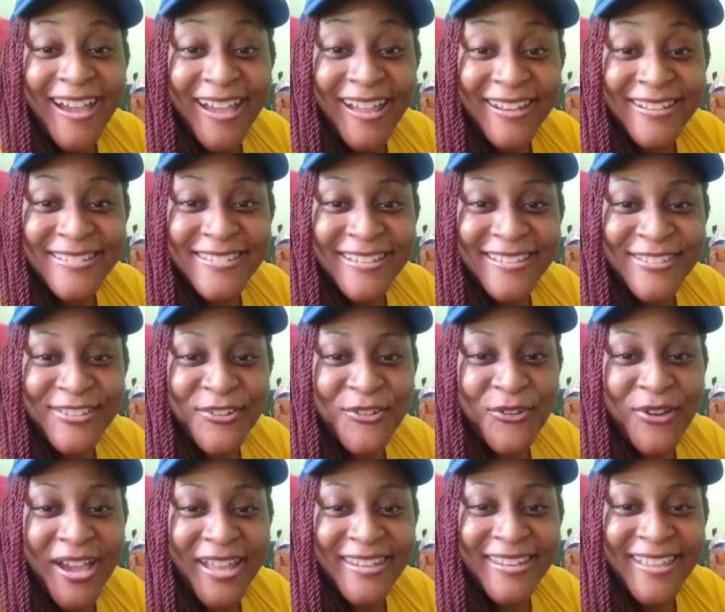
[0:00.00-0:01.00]
And you
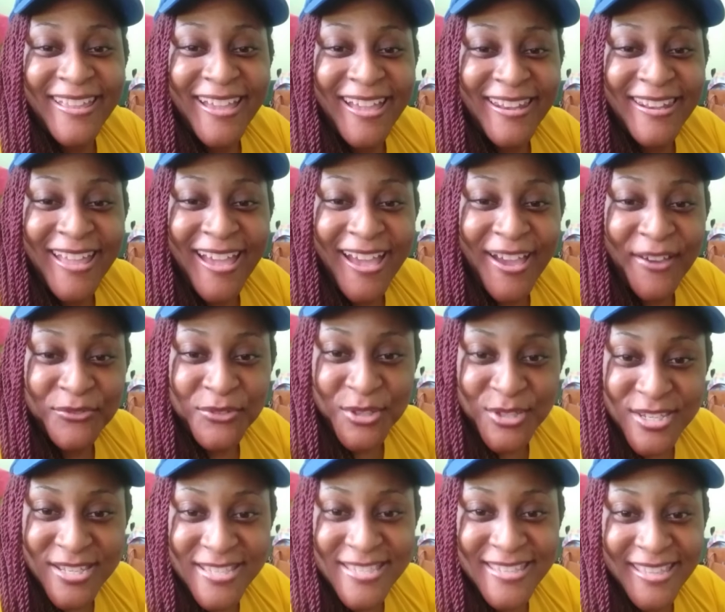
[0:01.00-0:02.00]
know,
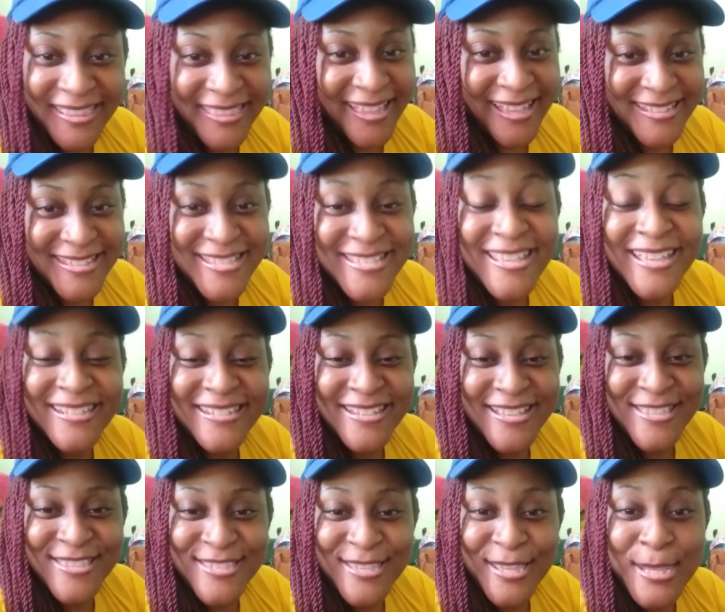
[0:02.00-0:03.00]
after she said that
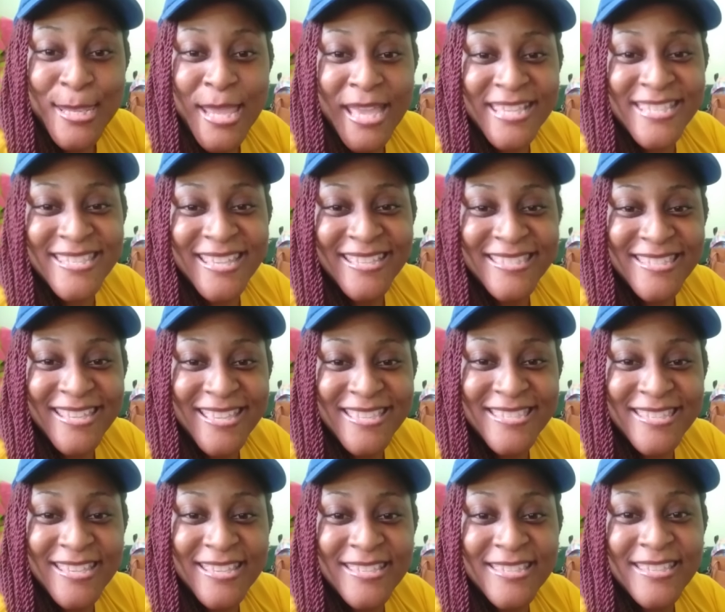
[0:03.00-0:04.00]
sentence, the next
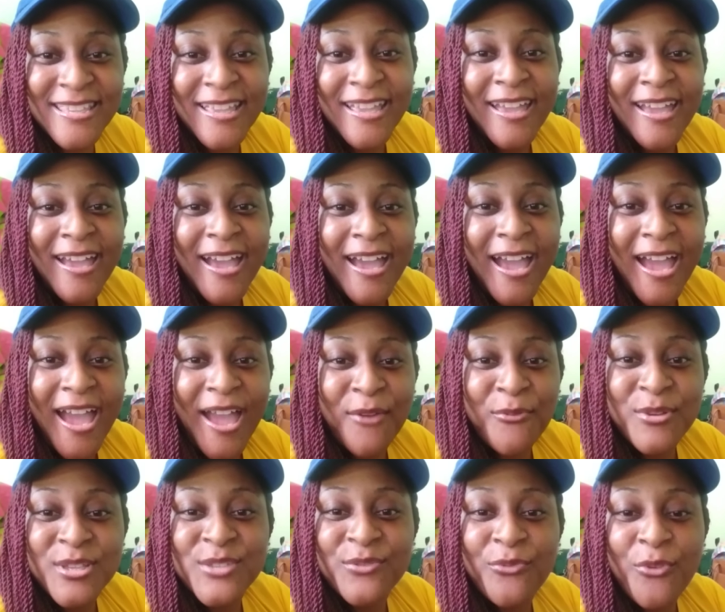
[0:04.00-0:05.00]
sentence is, I
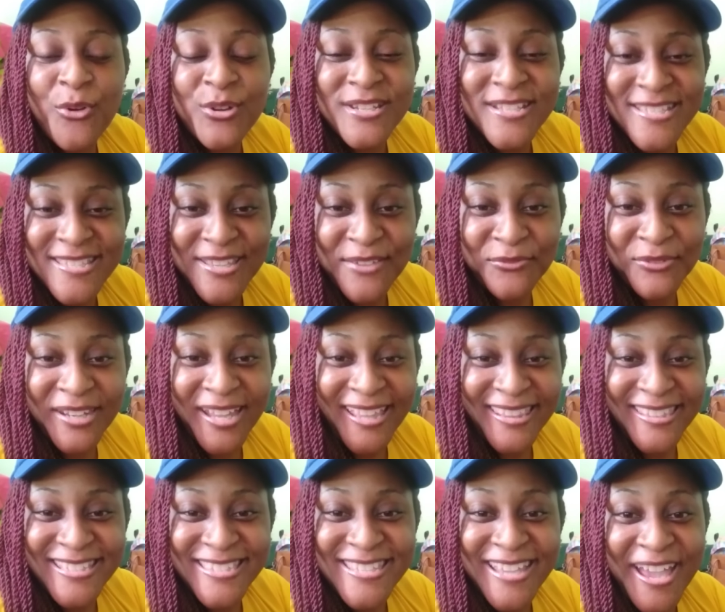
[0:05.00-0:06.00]
was 47
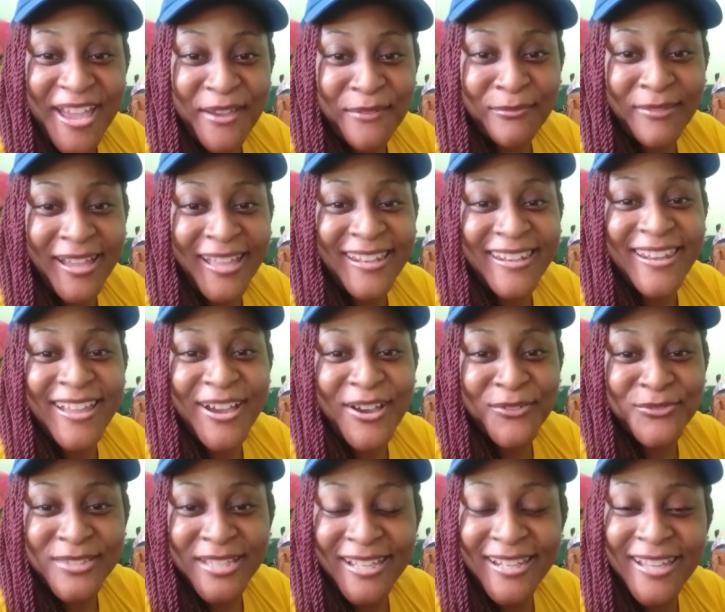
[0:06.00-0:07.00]
at the time. I
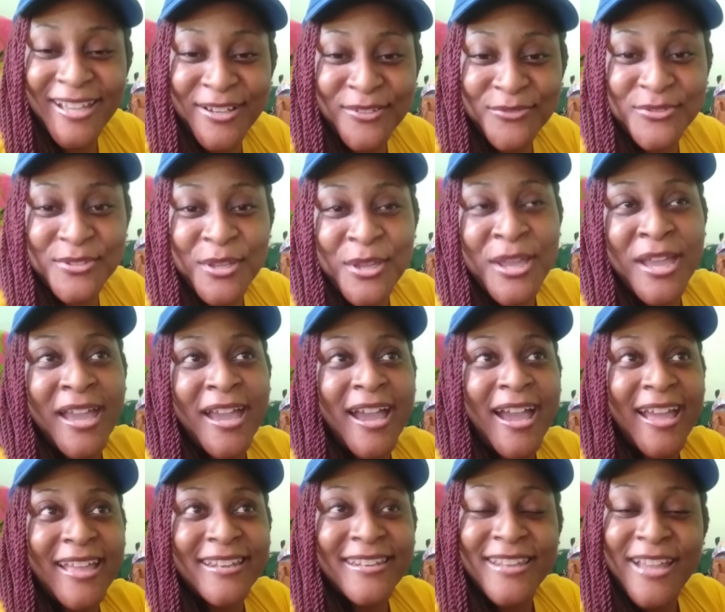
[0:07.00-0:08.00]
laughed, I laughed,
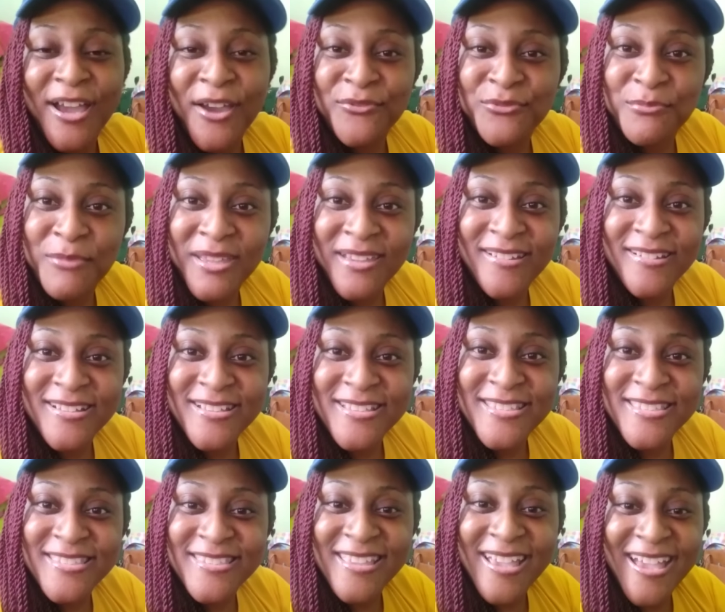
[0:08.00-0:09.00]
I laughed,
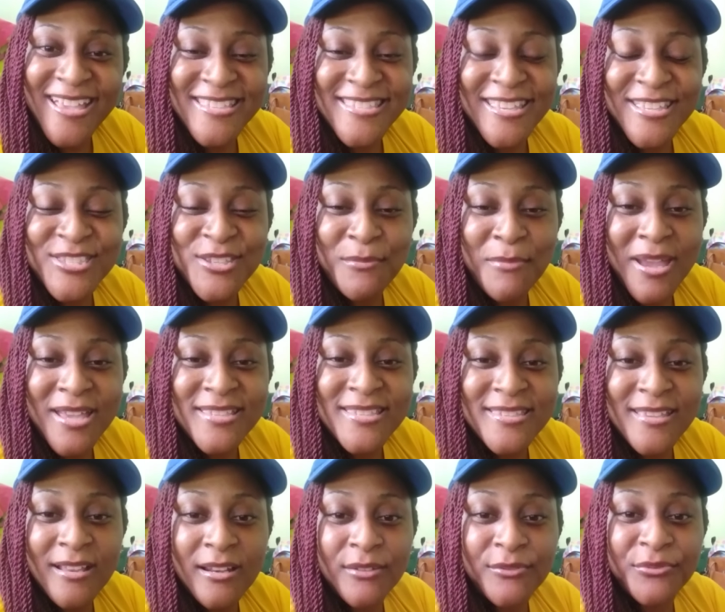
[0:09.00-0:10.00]
because I said to
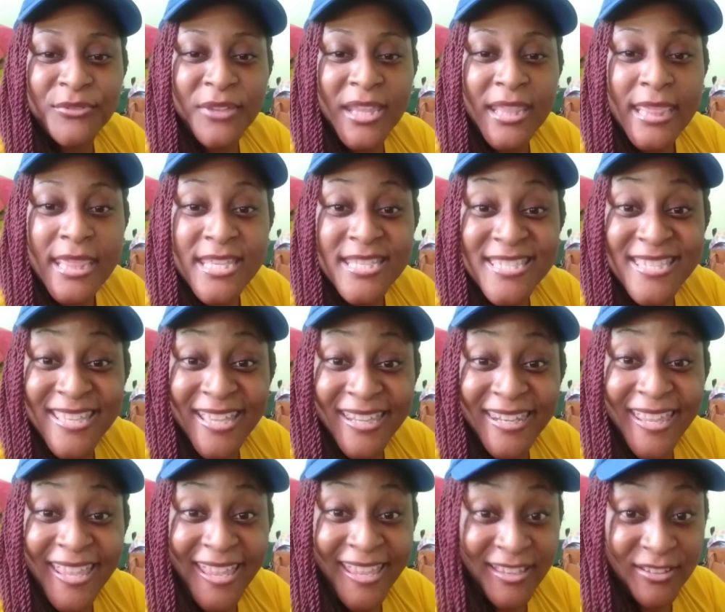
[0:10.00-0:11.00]
myself, in this day
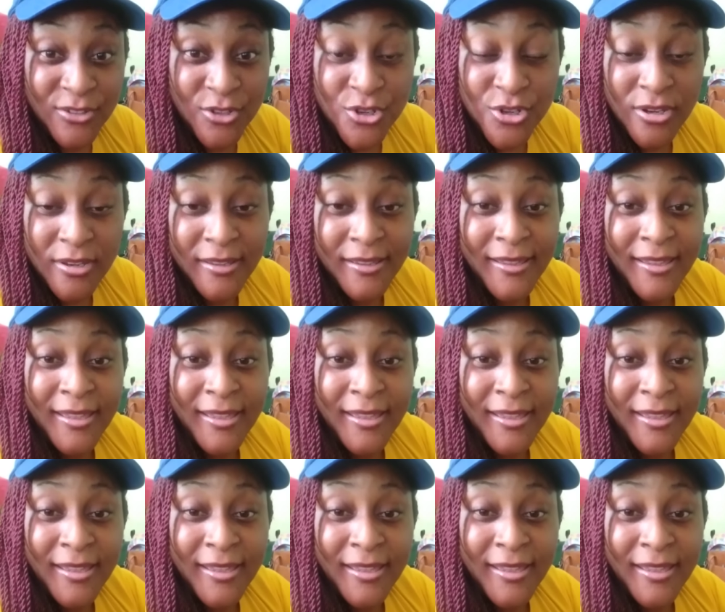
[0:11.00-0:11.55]
and age,